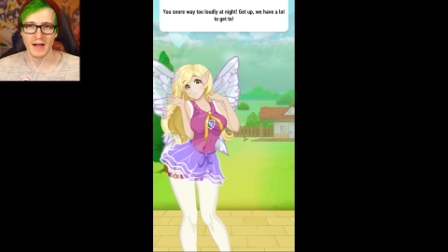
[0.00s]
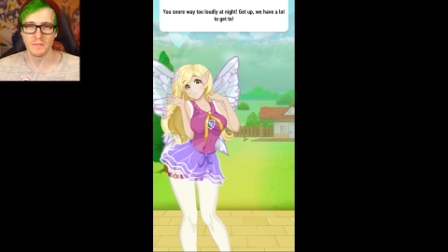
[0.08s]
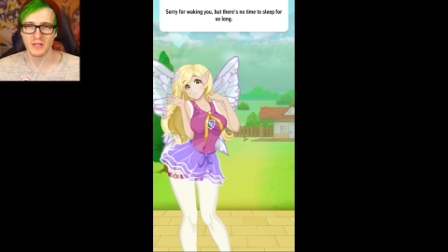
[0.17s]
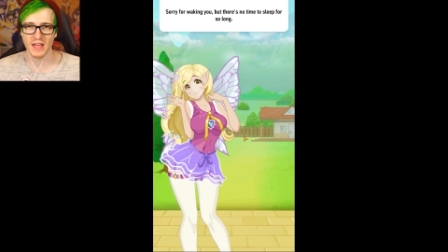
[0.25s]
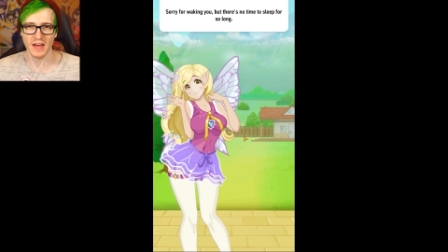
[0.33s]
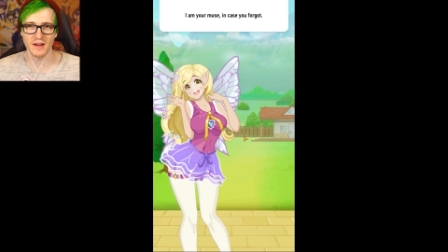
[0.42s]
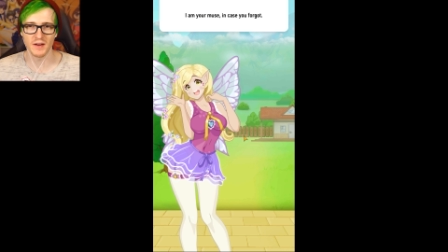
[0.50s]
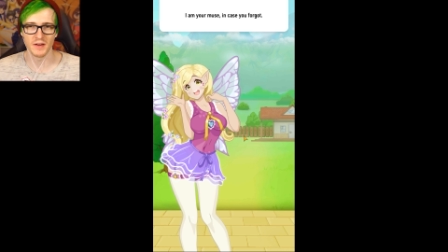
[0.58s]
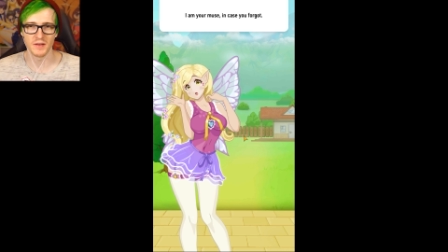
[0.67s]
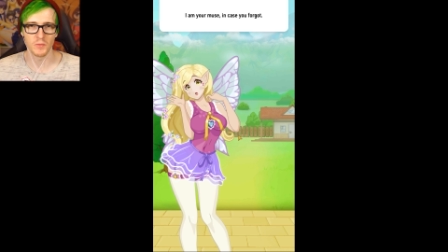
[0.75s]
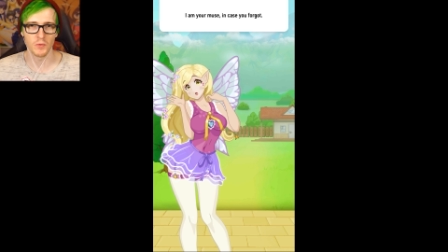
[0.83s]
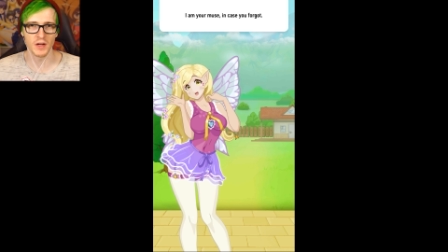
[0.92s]
I'm
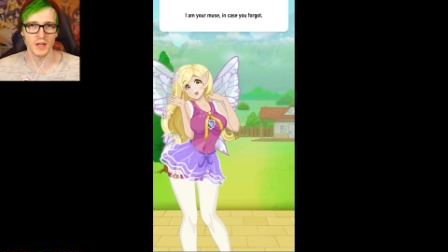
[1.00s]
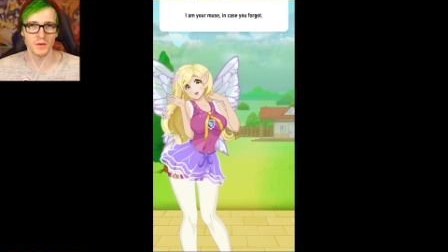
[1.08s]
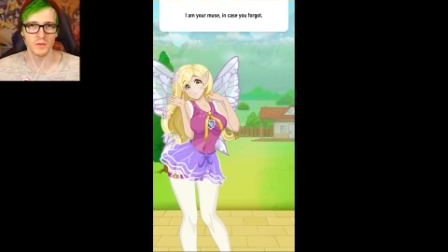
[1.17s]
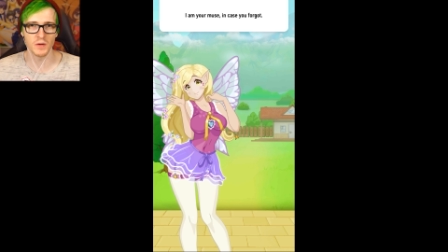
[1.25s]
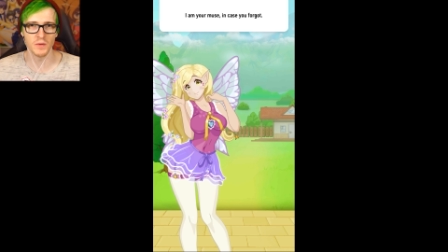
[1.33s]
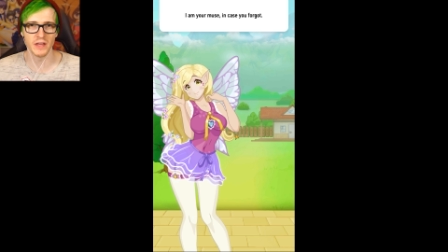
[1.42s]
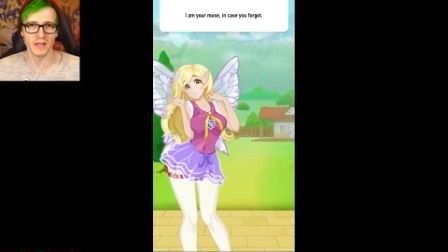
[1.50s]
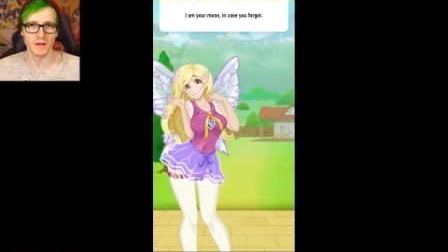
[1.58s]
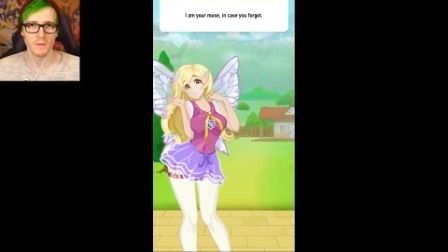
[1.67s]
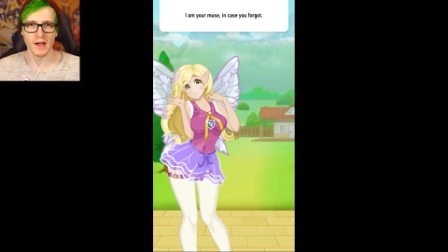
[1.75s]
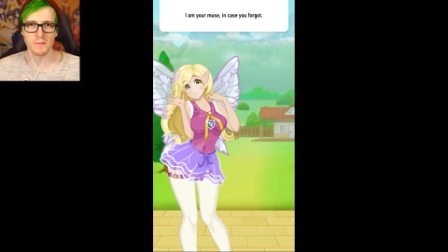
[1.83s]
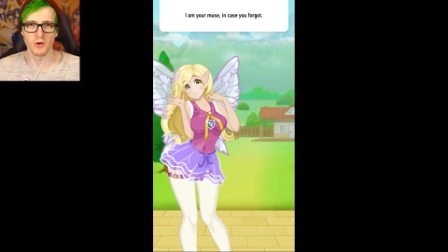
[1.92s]
scared. What are you doing?
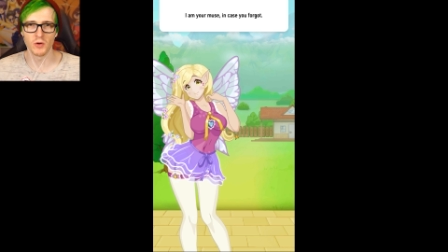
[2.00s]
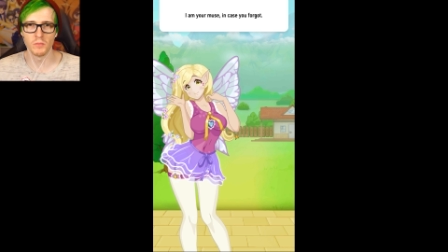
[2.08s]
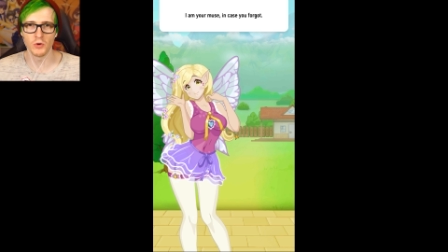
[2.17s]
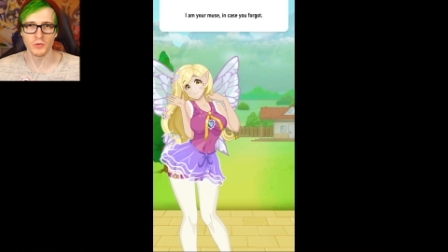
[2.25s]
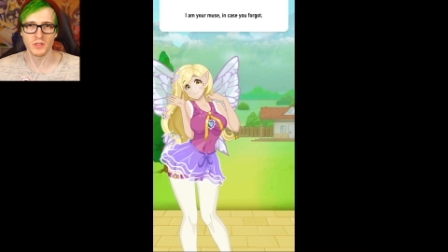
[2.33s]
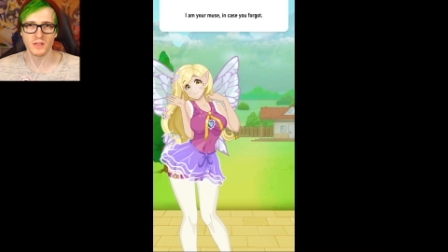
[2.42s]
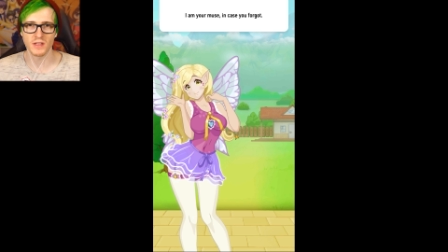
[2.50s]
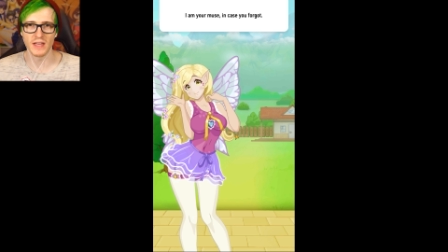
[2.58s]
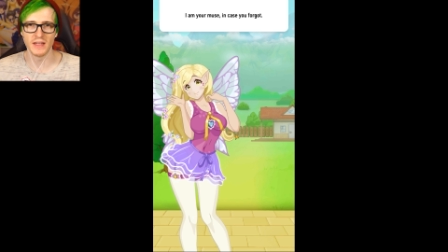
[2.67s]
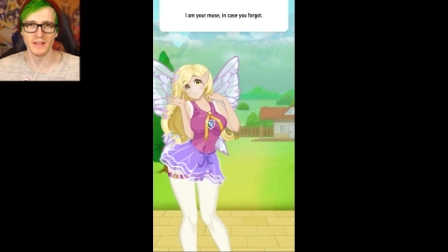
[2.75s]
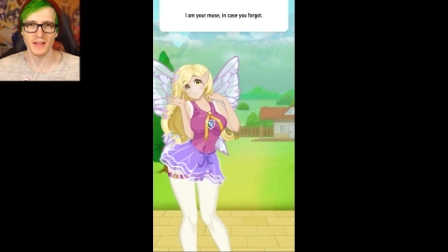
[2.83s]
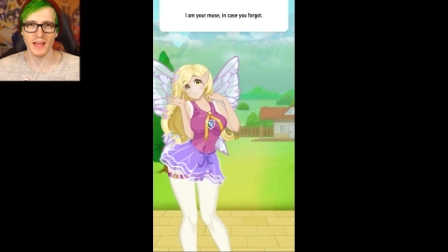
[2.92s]
I'm your moose,
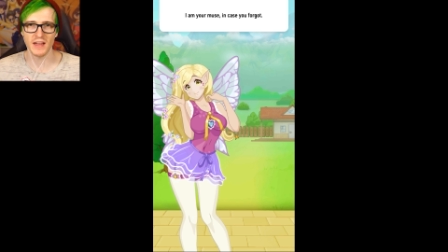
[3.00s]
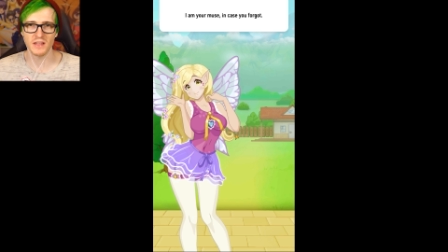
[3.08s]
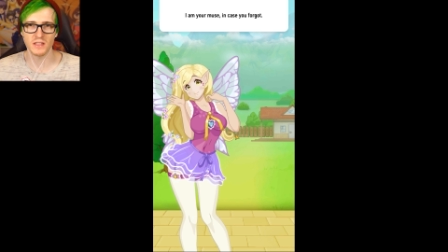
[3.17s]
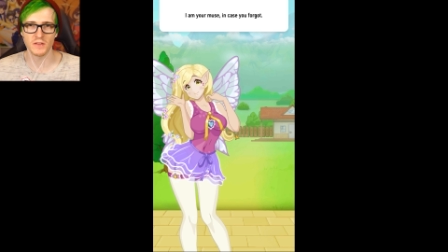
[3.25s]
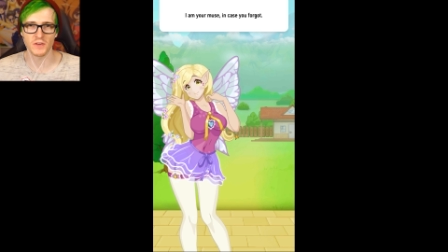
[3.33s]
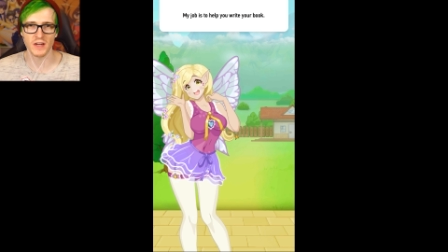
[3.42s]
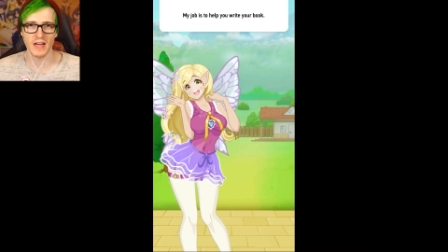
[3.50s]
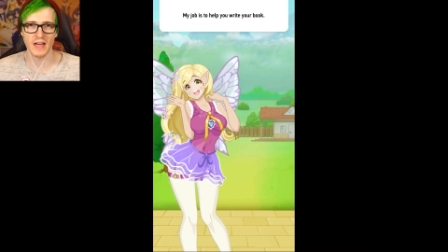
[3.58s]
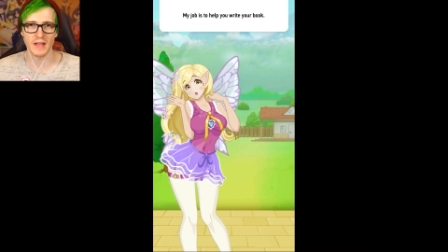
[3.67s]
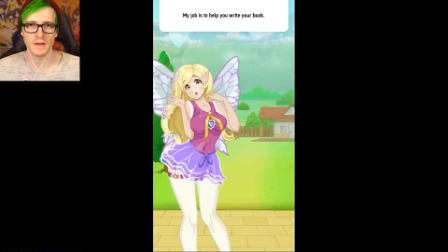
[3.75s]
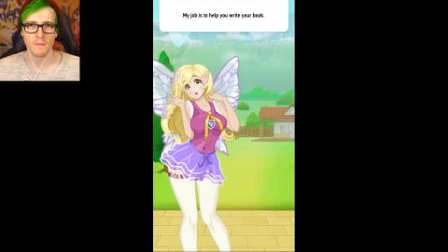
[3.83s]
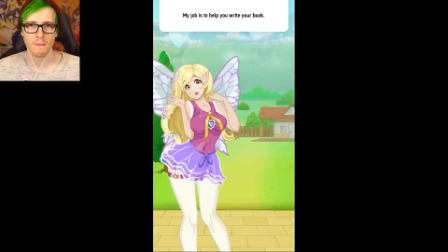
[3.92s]
in case you forgot.